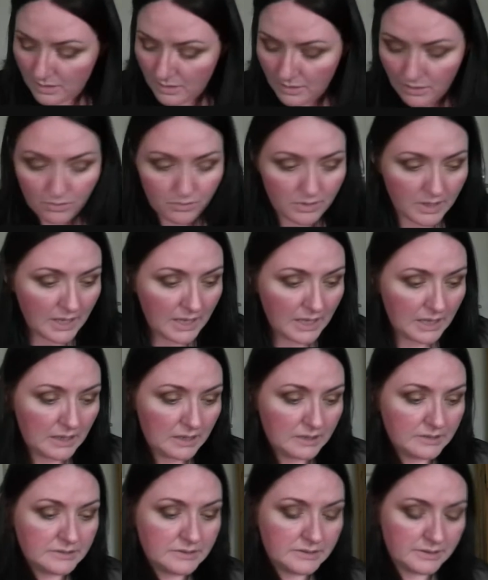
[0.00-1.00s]

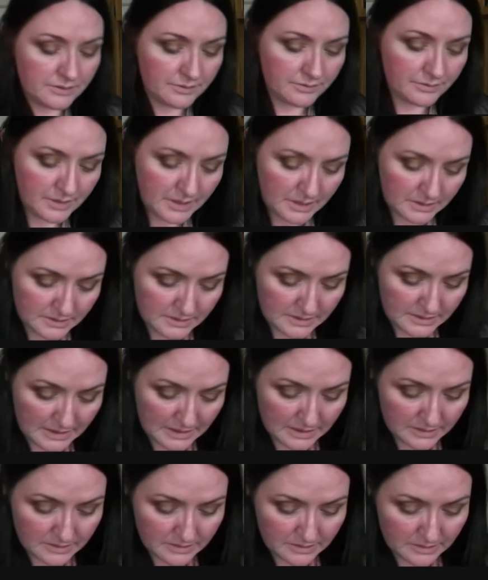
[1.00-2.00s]
Okay, so that's
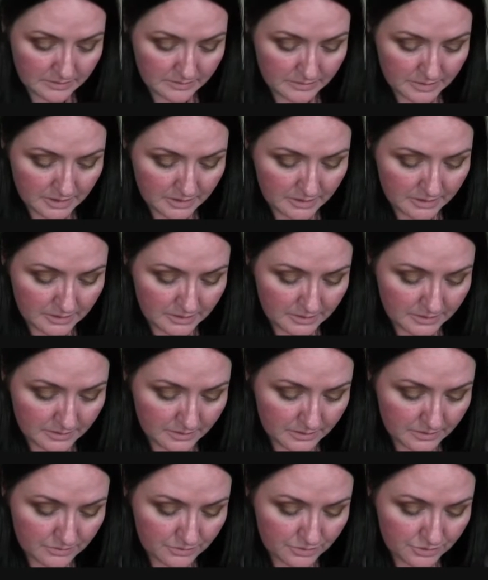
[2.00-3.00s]
that. I'm not going to
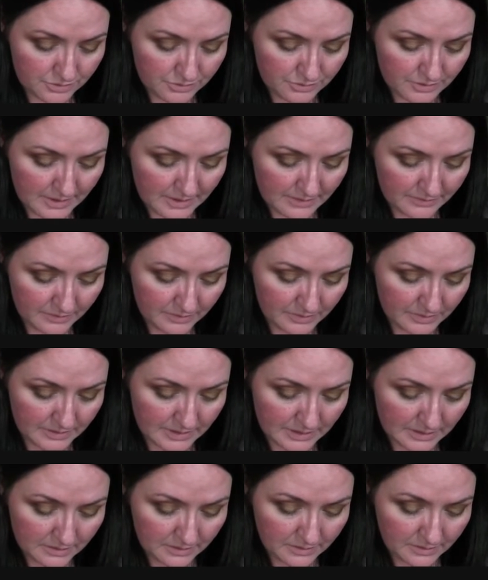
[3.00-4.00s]
go too heavy with that